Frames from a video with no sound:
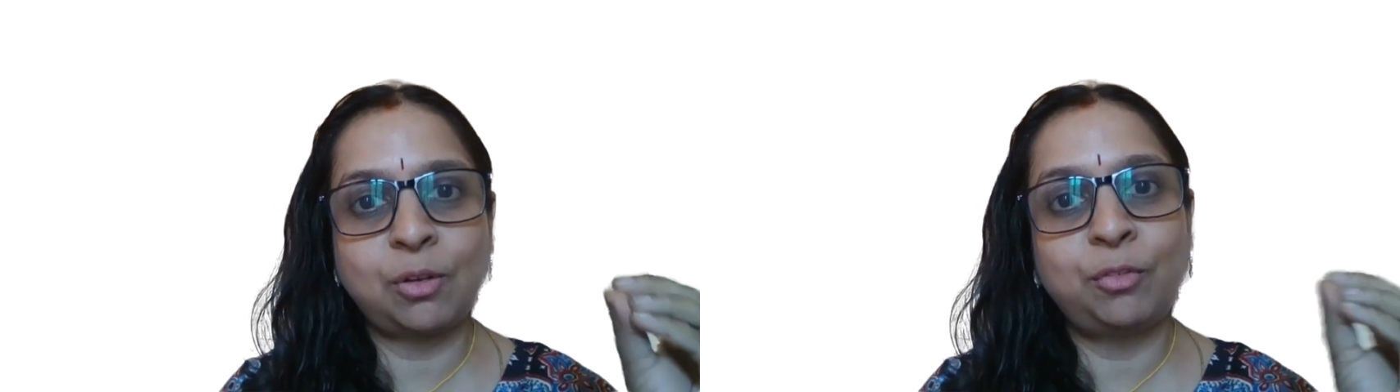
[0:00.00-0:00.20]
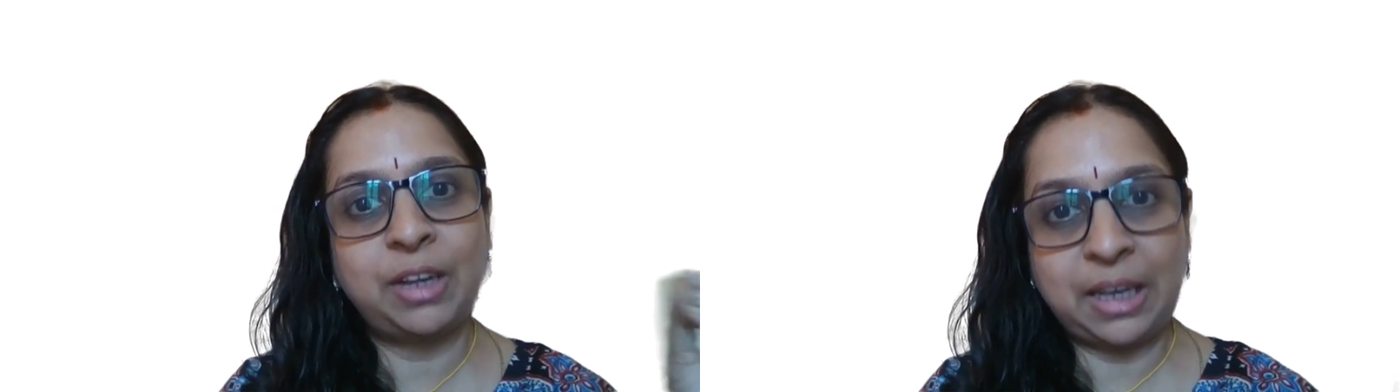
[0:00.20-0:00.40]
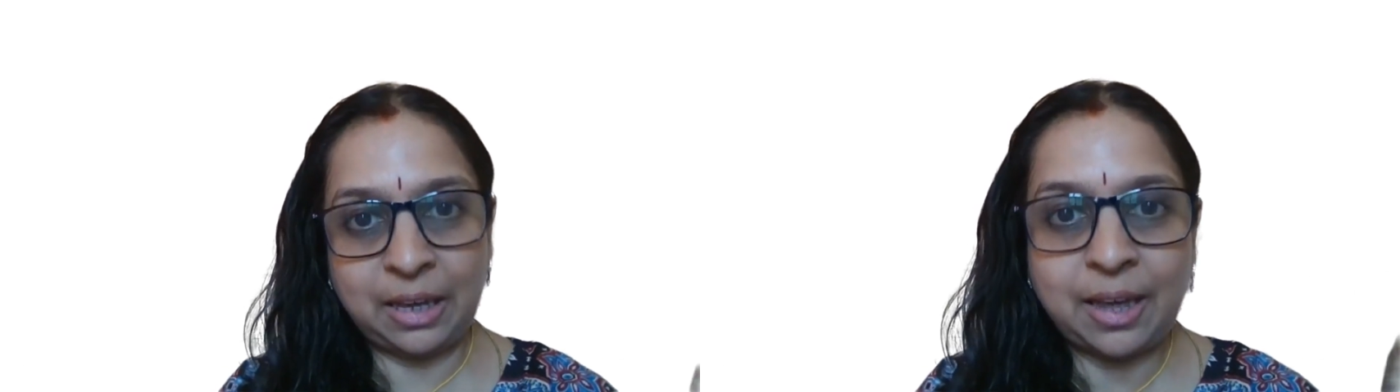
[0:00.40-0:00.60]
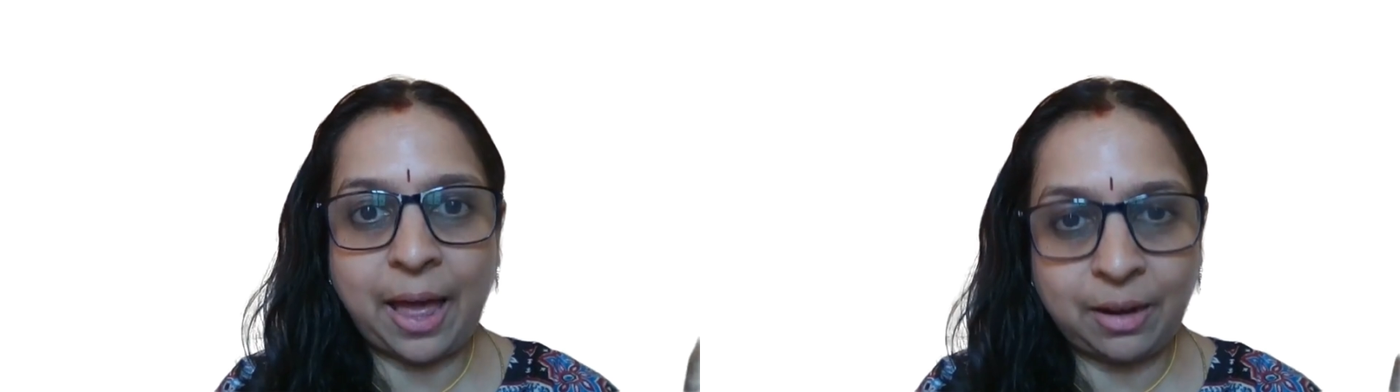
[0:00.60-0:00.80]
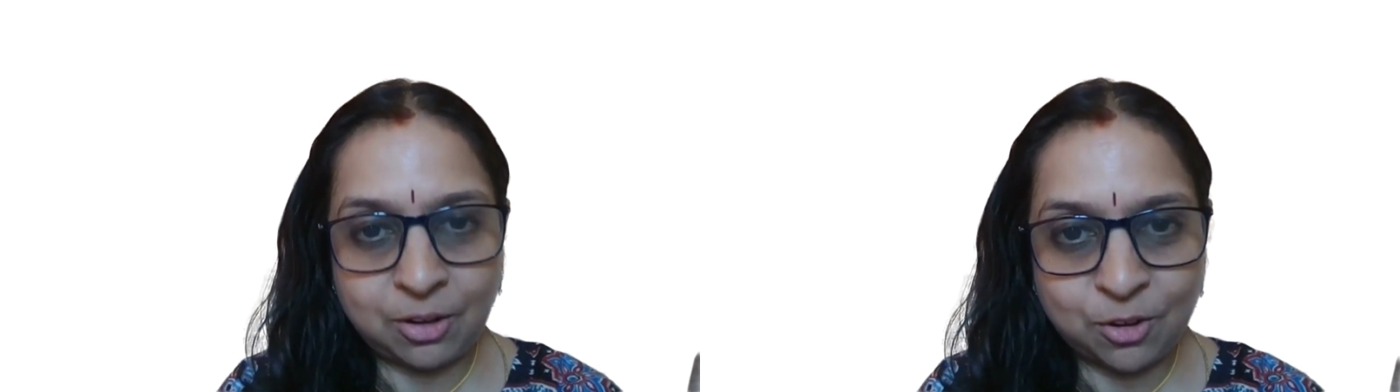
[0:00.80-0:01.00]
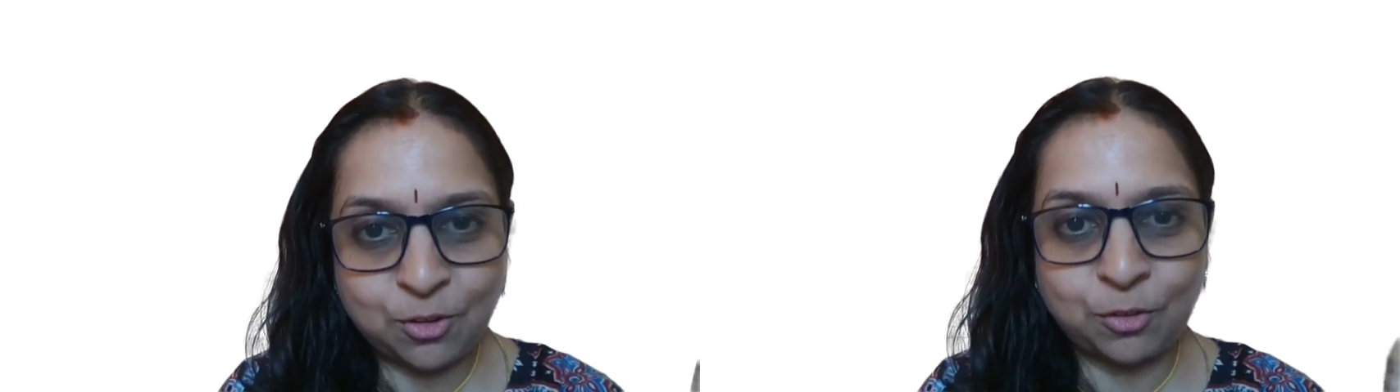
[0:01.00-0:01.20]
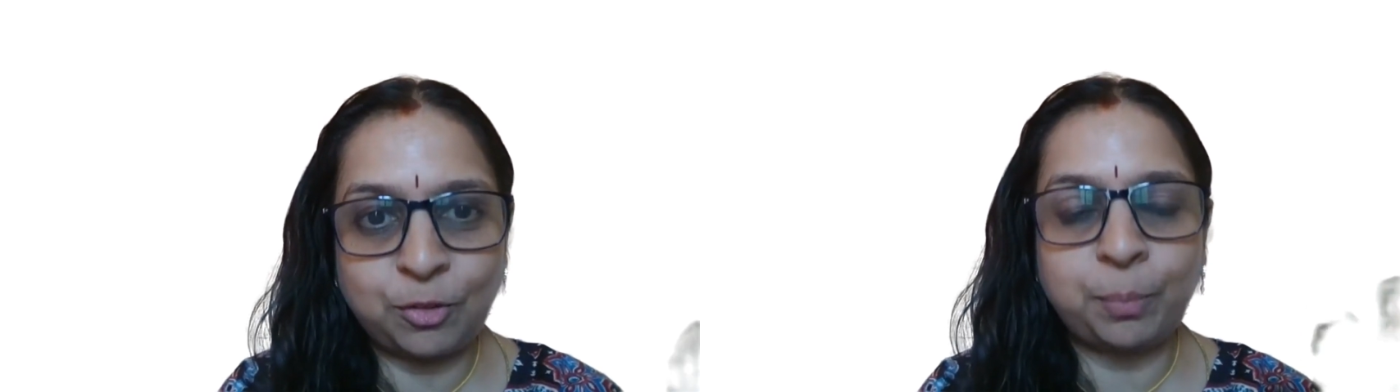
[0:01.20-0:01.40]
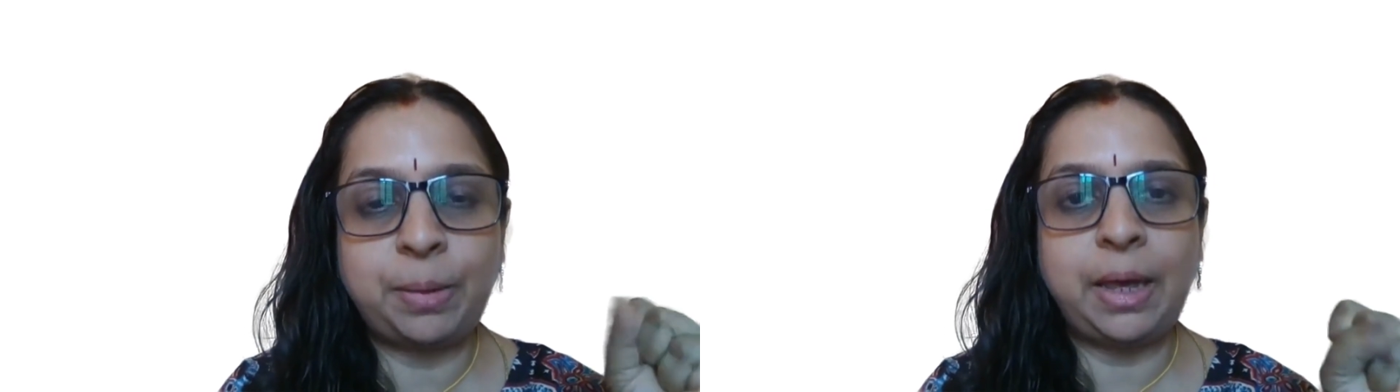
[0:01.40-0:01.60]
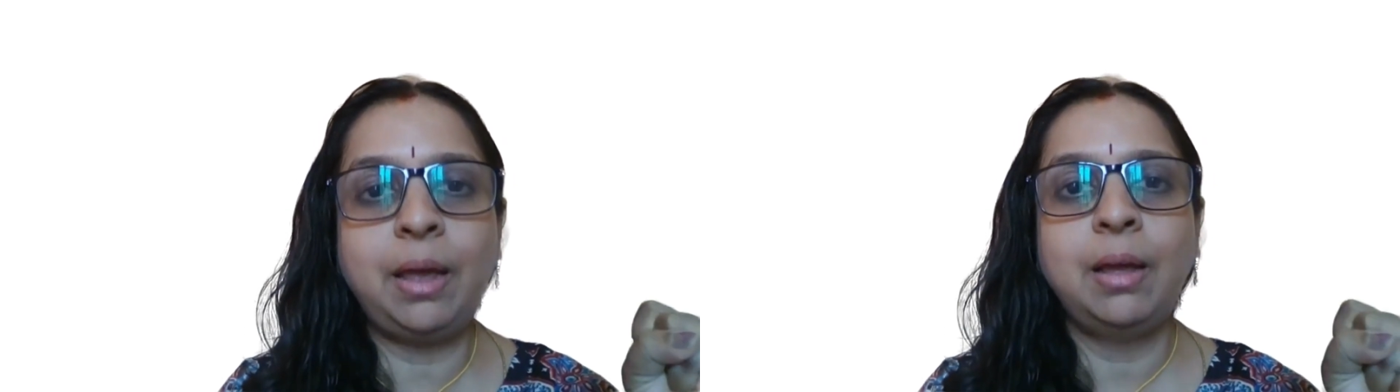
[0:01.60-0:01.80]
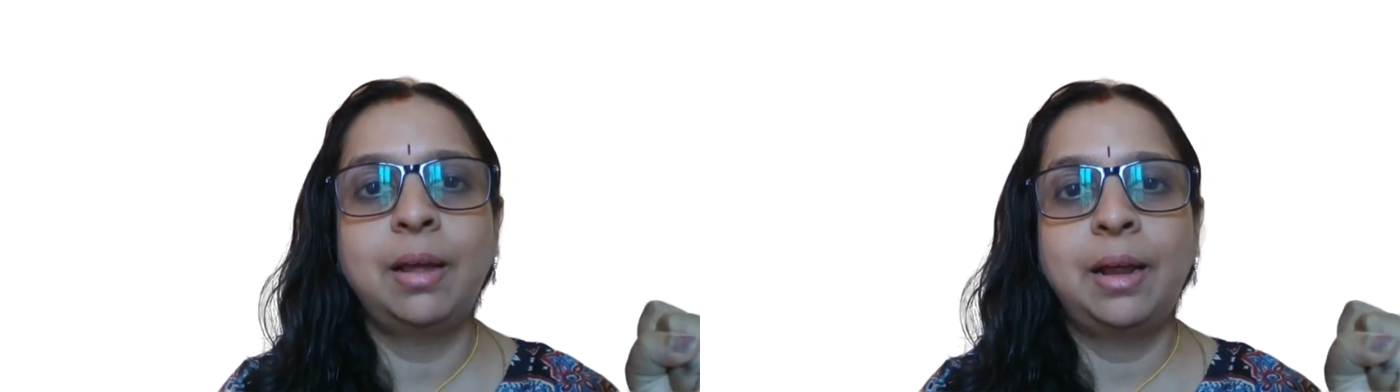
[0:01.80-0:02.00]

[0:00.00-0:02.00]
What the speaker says: of the key characters of the play.